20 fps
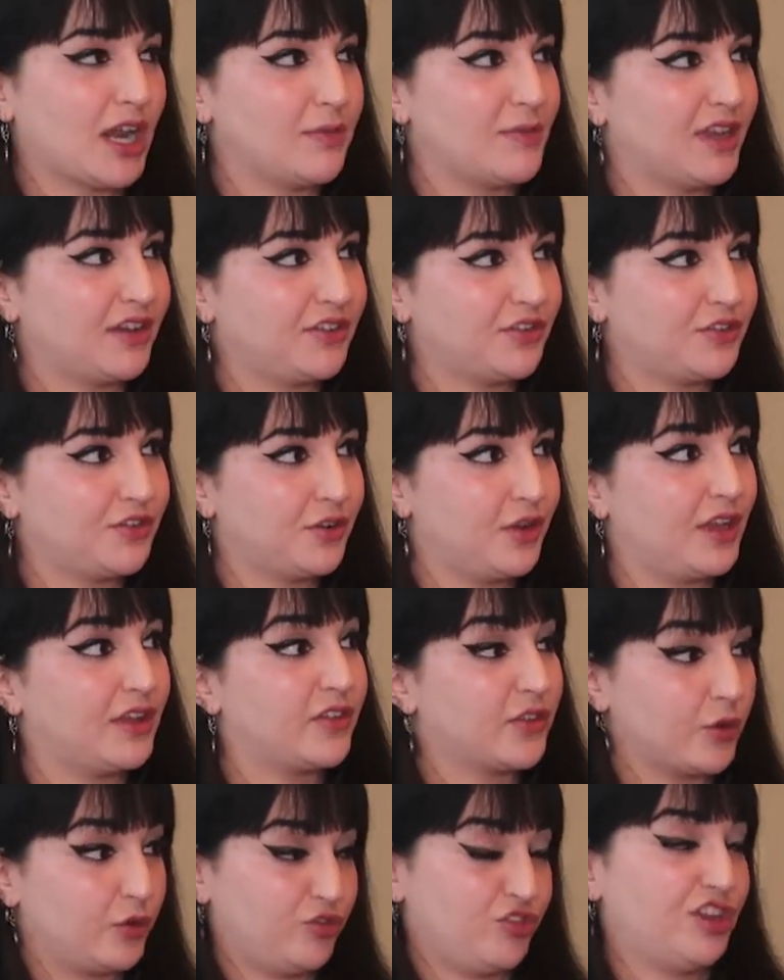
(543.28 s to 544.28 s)
when we had
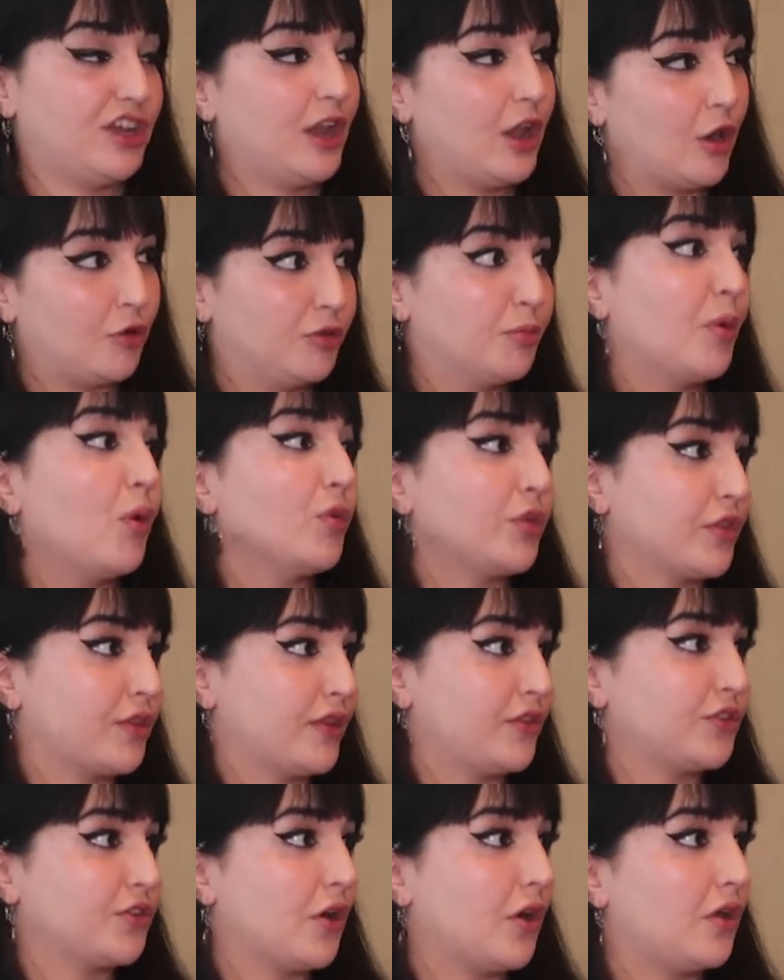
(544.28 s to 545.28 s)
the session,
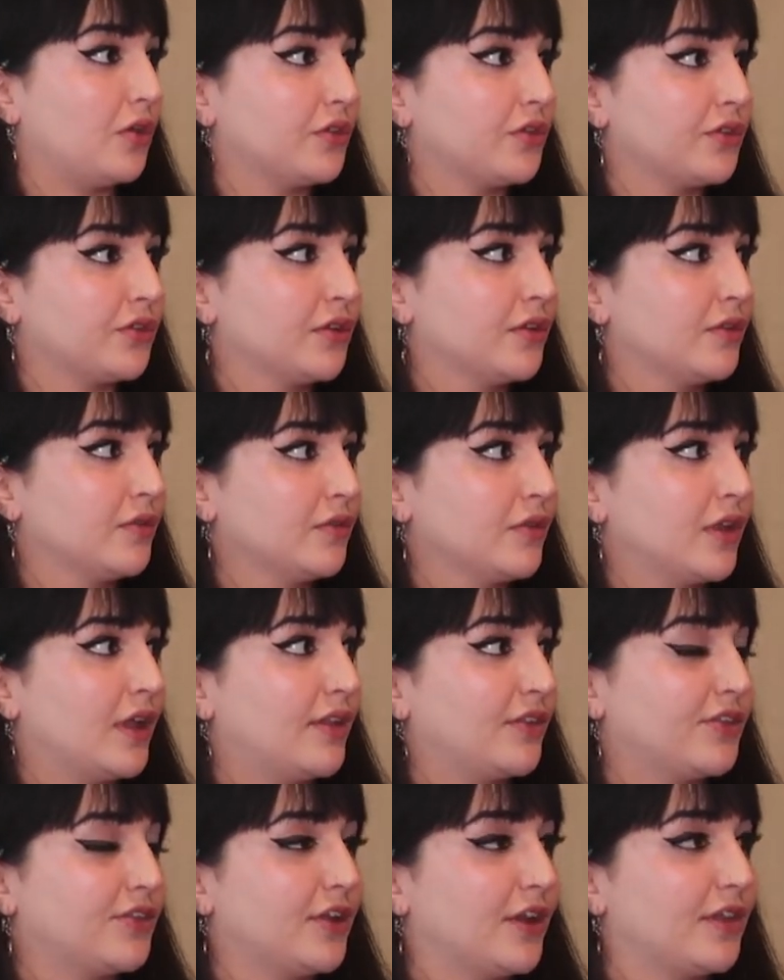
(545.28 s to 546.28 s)
the medium
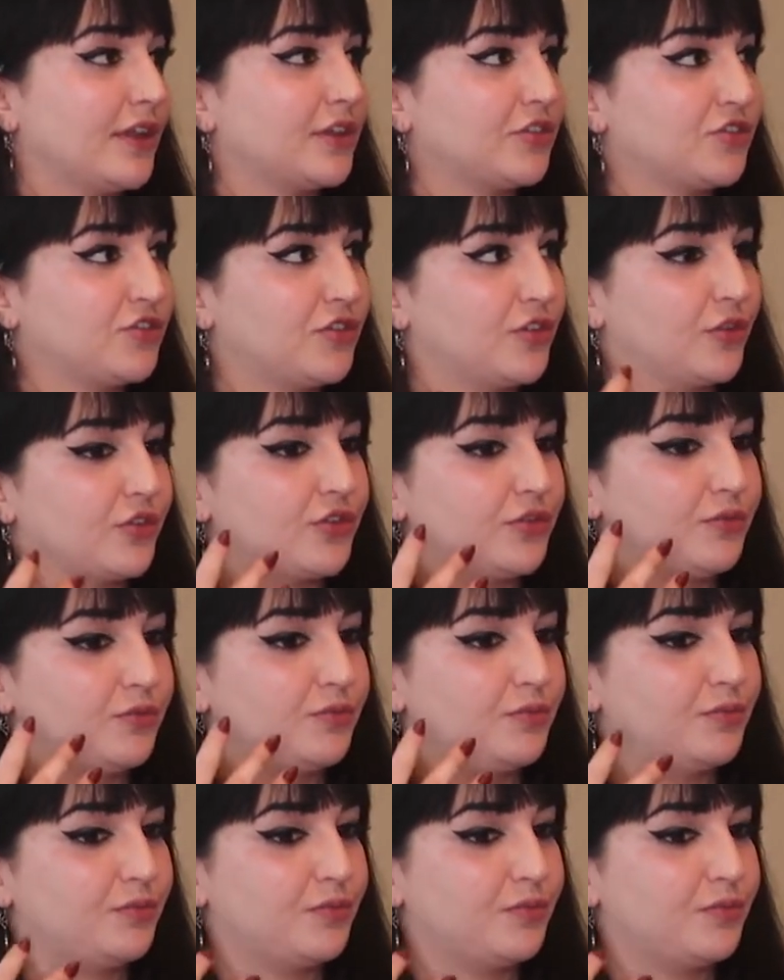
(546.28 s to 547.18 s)
basically told me